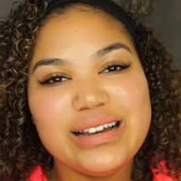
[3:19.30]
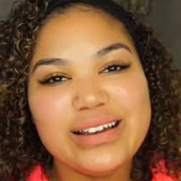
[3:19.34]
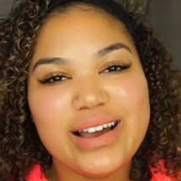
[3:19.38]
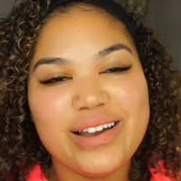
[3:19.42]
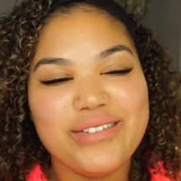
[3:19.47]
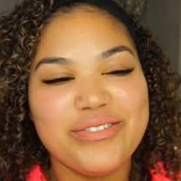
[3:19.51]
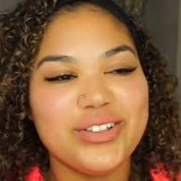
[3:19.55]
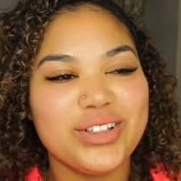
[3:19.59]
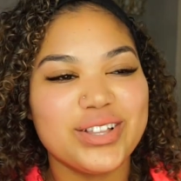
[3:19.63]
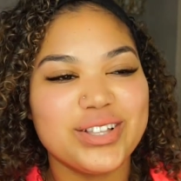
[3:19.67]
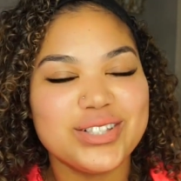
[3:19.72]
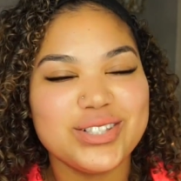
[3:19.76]

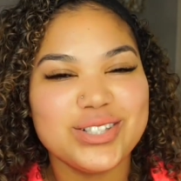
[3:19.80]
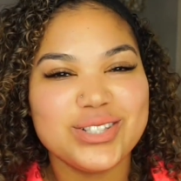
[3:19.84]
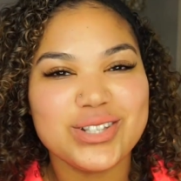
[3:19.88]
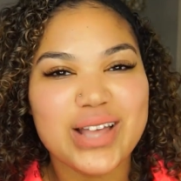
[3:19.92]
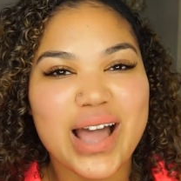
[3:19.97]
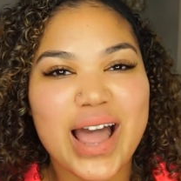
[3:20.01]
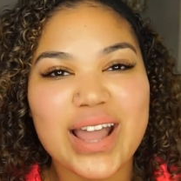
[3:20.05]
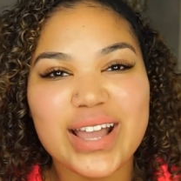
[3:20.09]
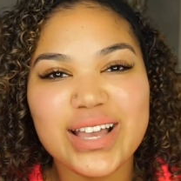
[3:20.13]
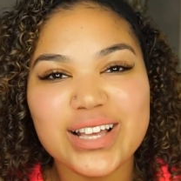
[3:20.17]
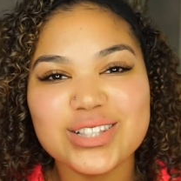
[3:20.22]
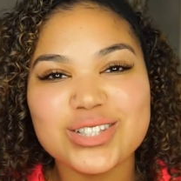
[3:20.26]
I feel like
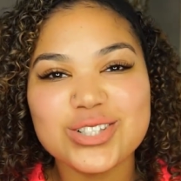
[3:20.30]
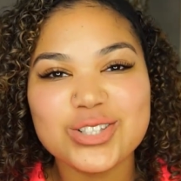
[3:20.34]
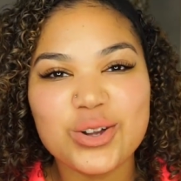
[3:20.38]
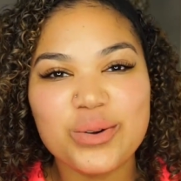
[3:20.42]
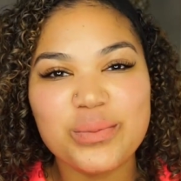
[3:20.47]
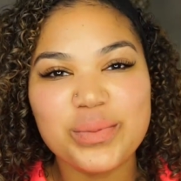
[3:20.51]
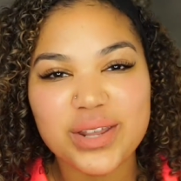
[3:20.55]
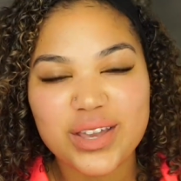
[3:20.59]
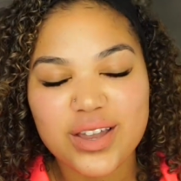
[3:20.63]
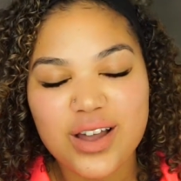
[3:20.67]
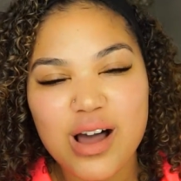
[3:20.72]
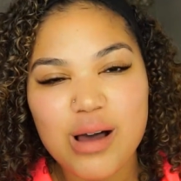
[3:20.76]
I get so
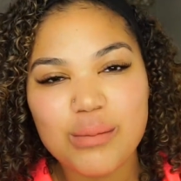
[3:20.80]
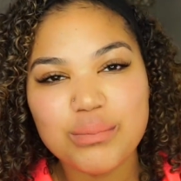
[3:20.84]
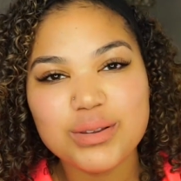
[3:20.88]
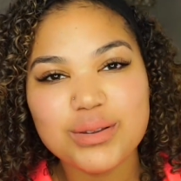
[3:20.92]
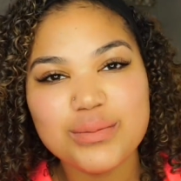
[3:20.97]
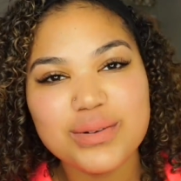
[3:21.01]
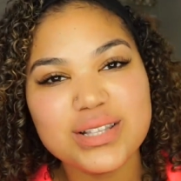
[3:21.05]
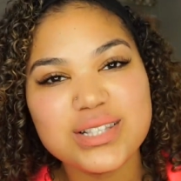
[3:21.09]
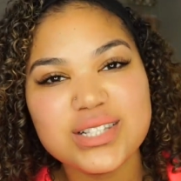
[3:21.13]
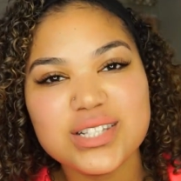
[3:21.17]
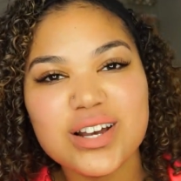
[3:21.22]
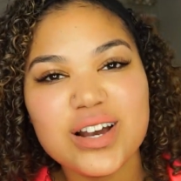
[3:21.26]
many
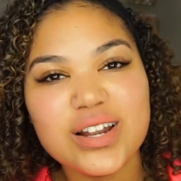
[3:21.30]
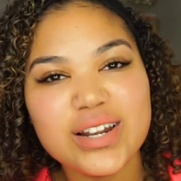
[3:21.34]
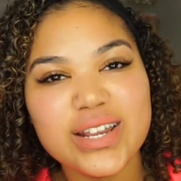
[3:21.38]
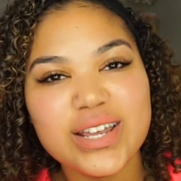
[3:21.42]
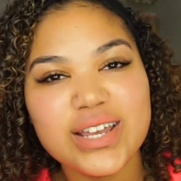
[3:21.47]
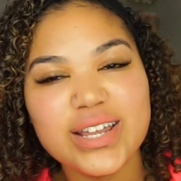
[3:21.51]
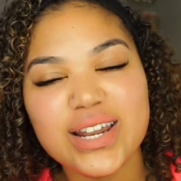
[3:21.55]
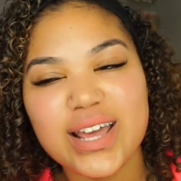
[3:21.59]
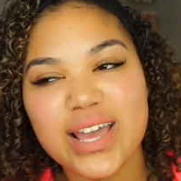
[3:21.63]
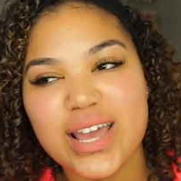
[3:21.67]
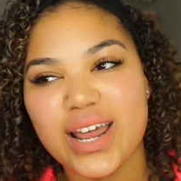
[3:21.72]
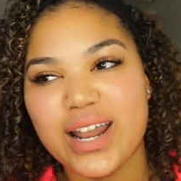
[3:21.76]
compliments on
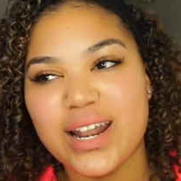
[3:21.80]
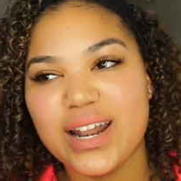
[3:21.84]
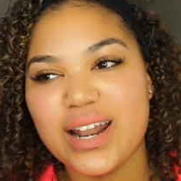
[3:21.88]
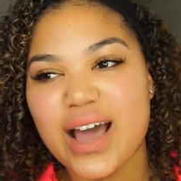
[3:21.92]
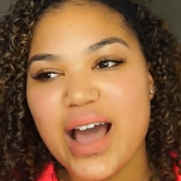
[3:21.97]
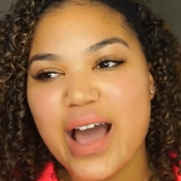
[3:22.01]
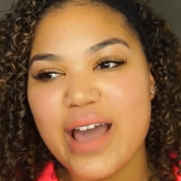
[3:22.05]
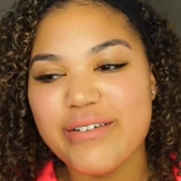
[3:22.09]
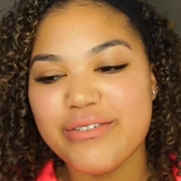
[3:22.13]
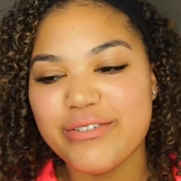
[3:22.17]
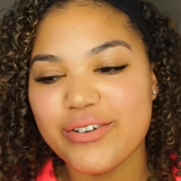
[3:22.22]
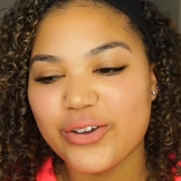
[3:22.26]
it, and
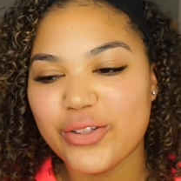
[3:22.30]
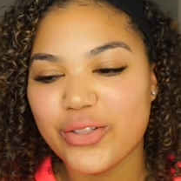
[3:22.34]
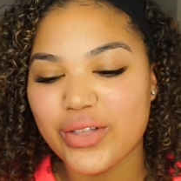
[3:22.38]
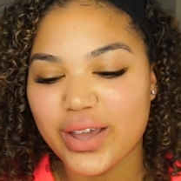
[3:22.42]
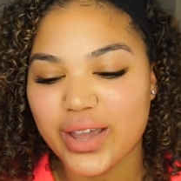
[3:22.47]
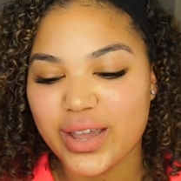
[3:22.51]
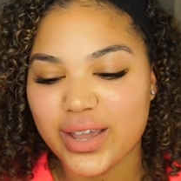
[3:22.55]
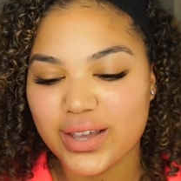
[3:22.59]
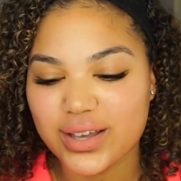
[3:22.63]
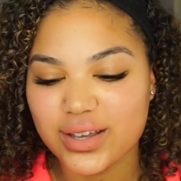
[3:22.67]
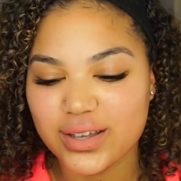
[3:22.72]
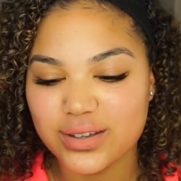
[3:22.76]
I feel
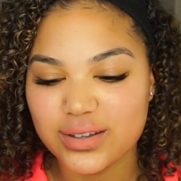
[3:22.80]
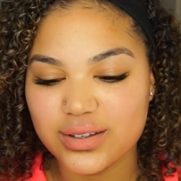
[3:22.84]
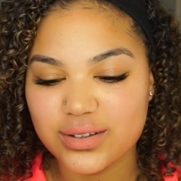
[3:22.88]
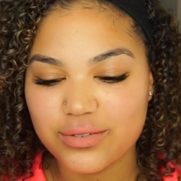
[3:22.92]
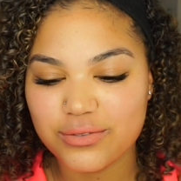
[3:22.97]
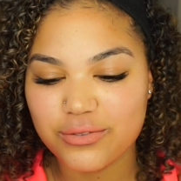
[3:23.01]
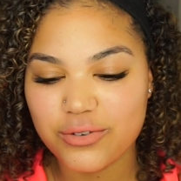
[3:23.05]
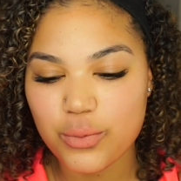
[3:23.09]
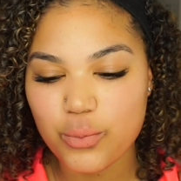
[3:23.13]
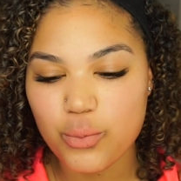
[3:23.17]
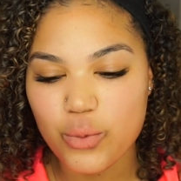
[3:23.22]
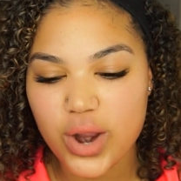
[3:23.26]
like
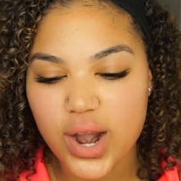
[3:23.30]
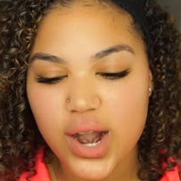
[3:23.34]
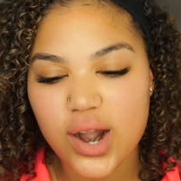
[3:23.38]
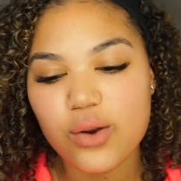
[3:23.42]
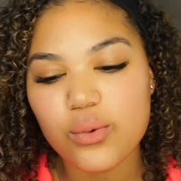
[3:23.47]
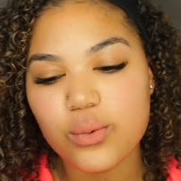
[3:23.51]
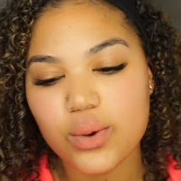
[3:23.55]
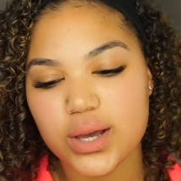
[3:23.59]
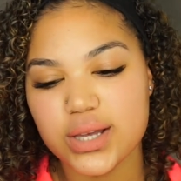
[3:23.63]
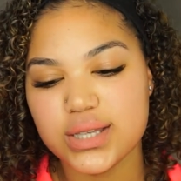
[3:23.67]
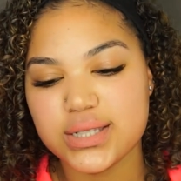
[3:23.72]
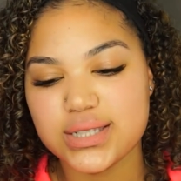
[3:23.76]
from where
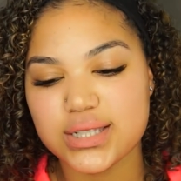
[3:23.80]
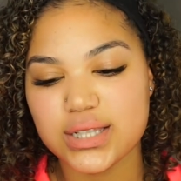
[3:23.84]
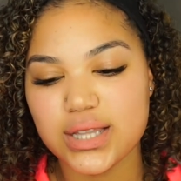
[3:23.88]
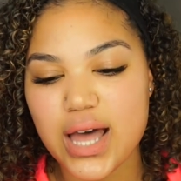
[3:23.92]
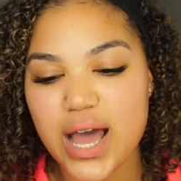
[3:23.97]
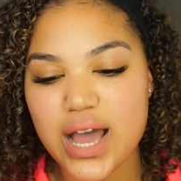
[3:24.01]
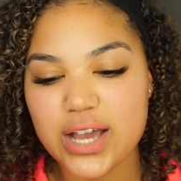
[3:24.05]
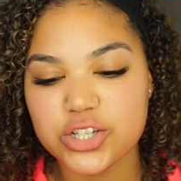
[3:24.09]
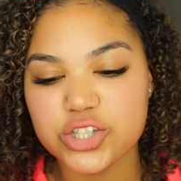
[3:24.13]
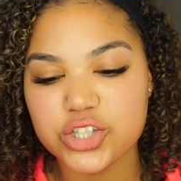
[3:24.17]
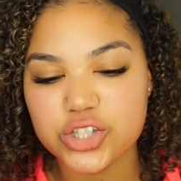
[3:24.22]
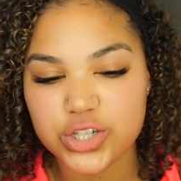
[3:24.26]
I was
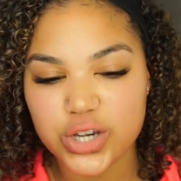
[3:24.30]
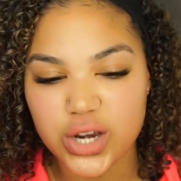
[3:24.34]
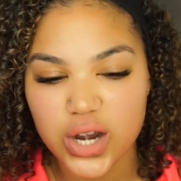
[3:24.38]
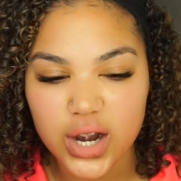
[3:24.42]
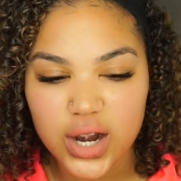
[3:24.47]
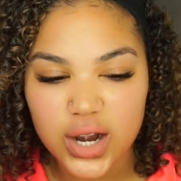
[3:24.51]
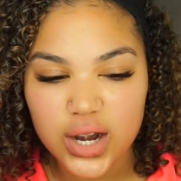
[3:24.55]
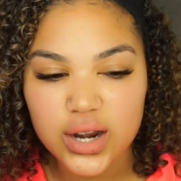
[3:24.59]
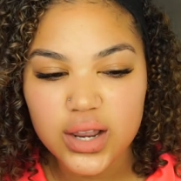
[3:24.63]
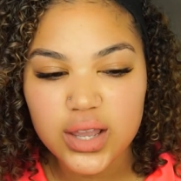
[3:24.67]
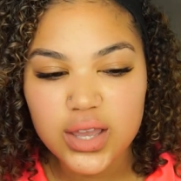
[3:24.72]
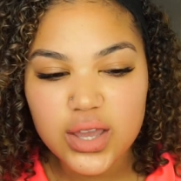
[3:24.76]
last
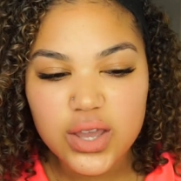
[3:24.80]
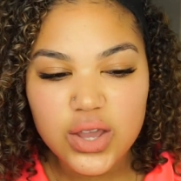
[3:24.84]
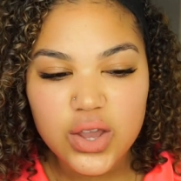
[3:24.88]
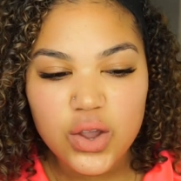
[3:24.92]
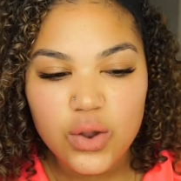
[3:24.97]
year,